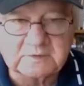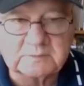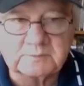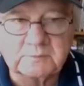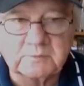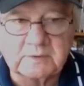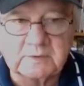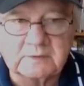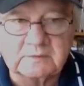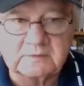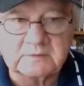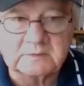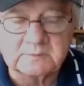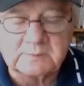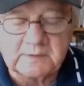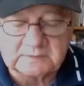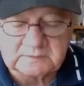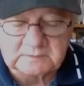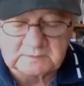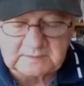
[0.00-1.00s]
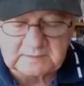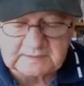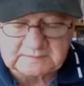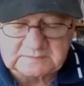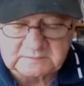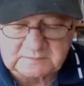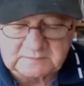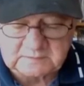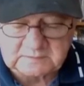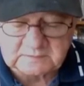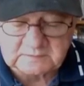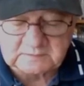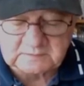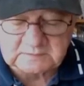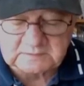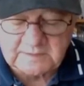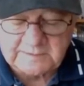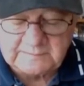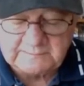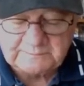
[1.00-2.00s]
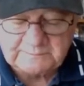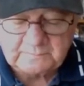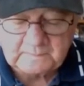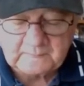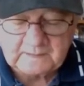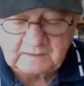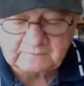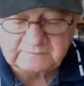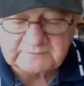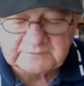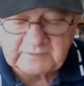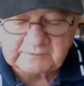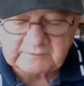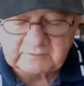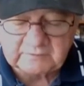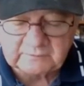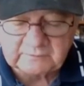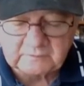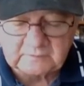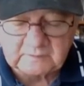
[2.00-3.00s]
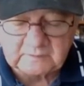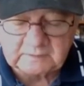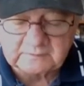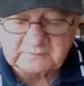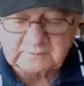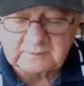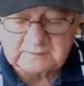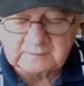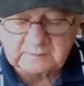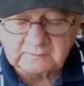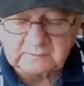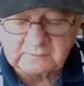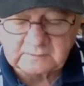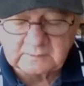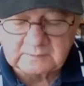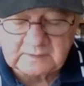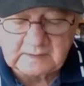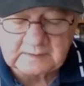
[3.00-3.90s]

sprint at the specialized distance of 7 furlongs on the dirt.